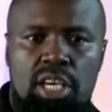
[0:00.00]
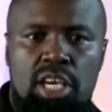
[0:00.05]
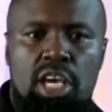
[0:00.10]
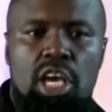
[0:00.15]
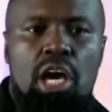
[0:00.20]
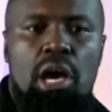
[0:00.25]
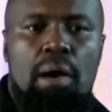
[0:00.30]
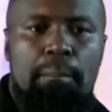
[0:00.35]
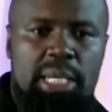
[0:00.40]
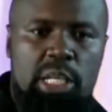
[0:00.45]

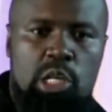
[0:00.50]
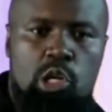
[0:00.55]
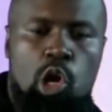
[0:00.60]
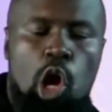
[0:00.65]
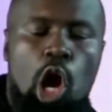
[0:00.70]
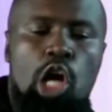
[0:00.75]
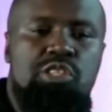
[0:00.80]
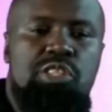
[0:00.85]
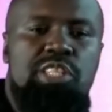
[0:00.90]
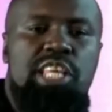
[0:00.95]

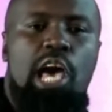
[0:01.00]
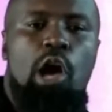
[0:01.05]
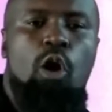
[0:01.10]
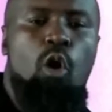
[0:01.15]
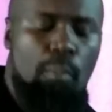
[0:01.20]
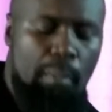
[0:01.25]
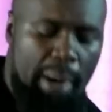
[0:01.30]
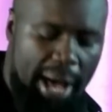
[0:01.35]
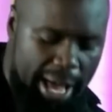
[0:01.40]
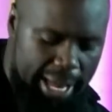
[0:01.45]
Because the
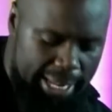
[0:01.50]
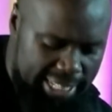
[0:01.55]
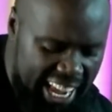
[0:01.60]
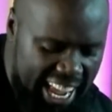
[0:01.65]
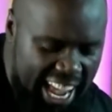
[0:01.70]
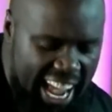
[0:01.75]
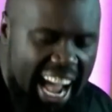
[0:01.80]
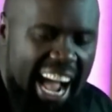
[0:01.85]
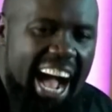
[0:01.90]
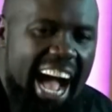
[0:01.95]
woman
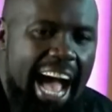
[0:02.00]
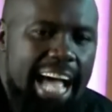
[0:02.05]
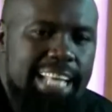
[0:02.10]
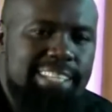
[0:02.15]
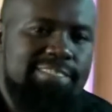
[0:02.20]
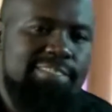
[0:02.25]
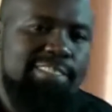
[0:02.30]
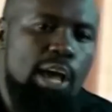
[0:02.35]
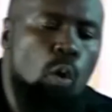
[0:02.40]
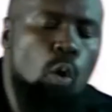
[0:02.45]
has
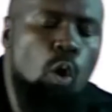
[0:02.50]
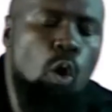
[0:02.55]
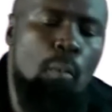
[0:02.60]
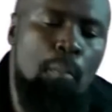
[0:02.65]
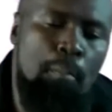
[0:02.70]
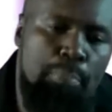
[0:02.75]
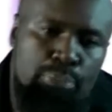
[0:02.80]
the womb